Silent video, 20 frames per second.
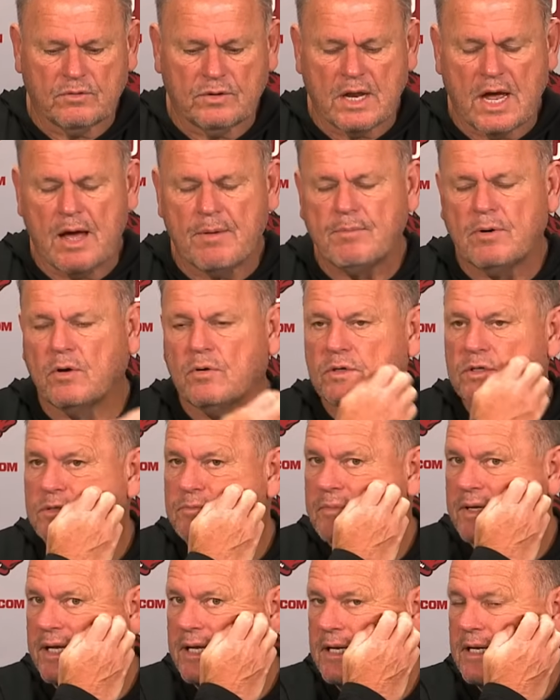Damo has
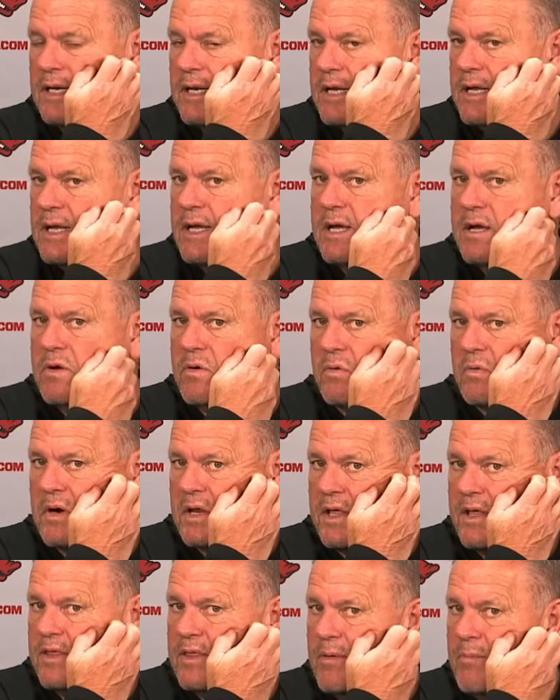been
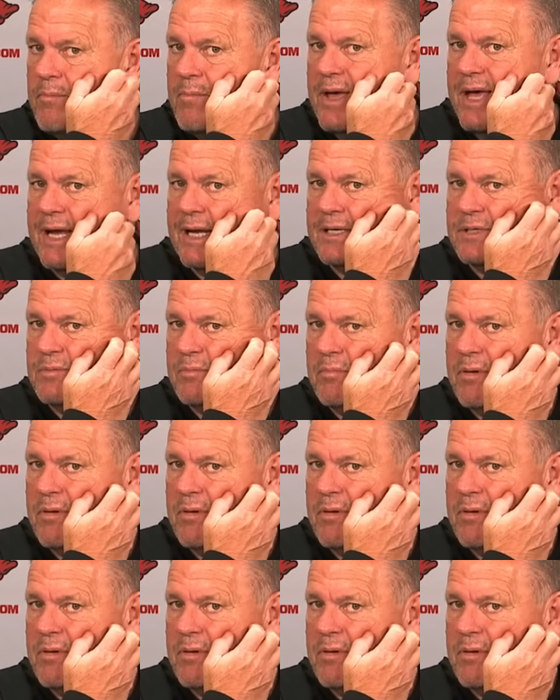really the biggest